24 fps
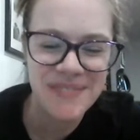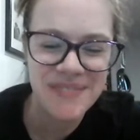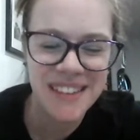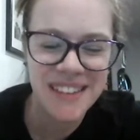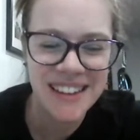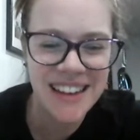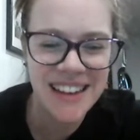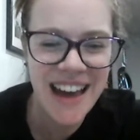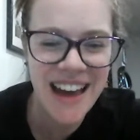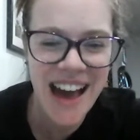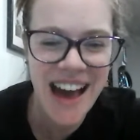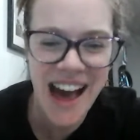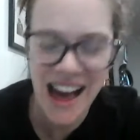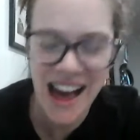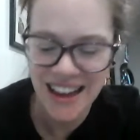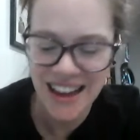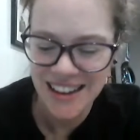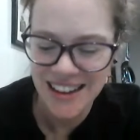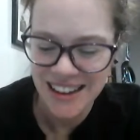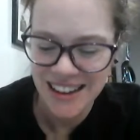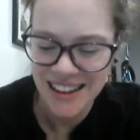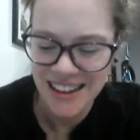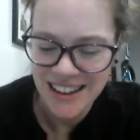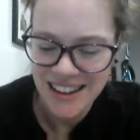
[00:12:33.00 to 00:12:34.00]
Yeah.
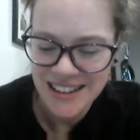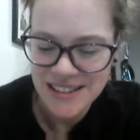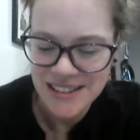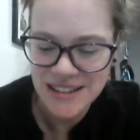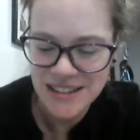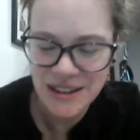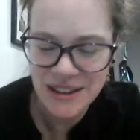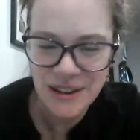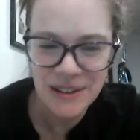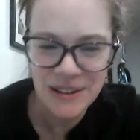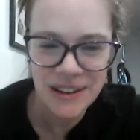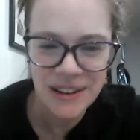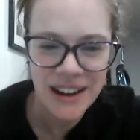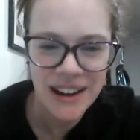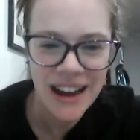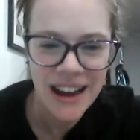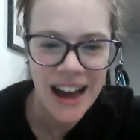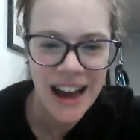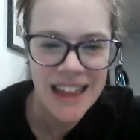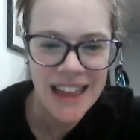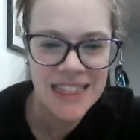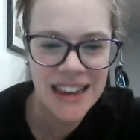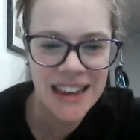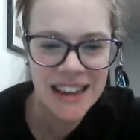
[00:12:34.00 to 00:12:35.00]
So
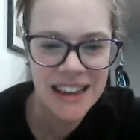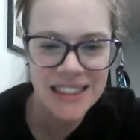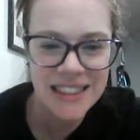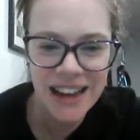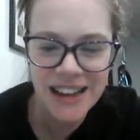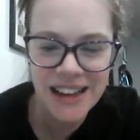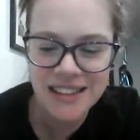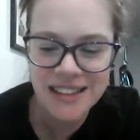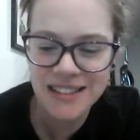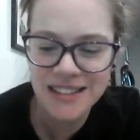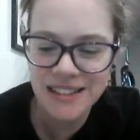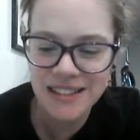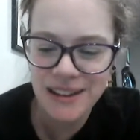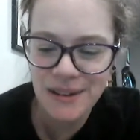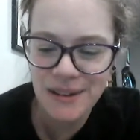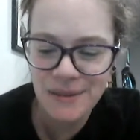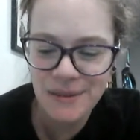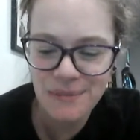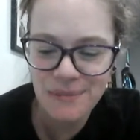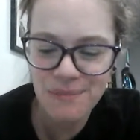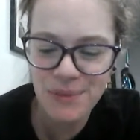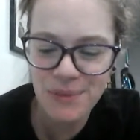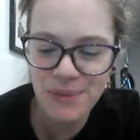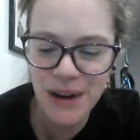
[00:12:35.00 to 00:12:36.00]
I think that's
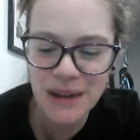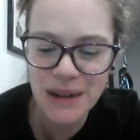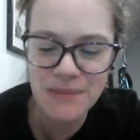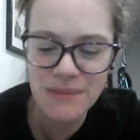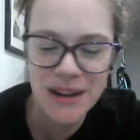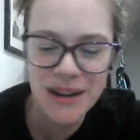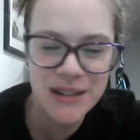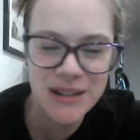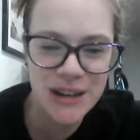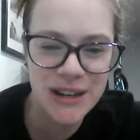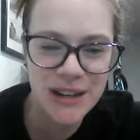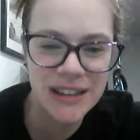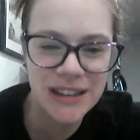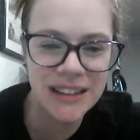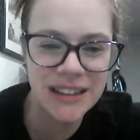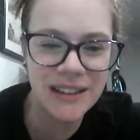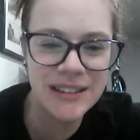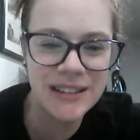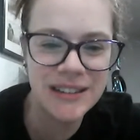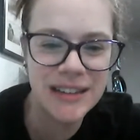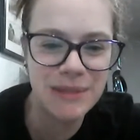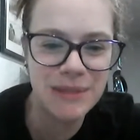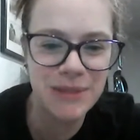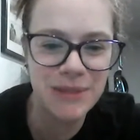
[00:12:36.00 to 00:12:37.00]
pretty much a good little
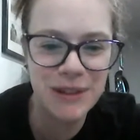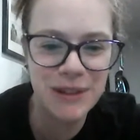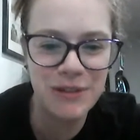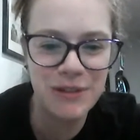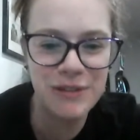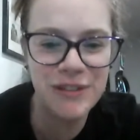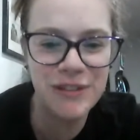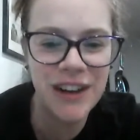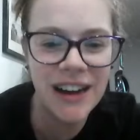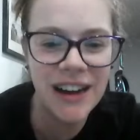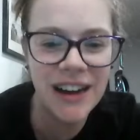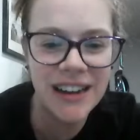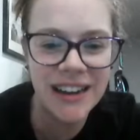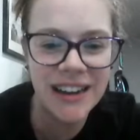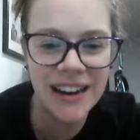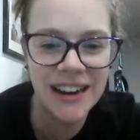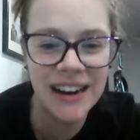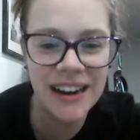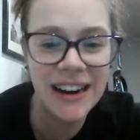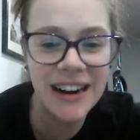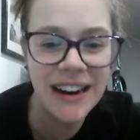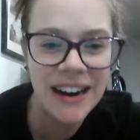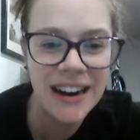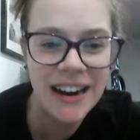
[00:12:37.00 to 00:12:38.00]
debrief we've got
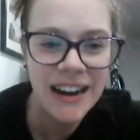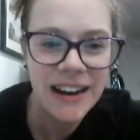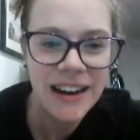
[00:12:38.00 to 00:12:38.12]
here.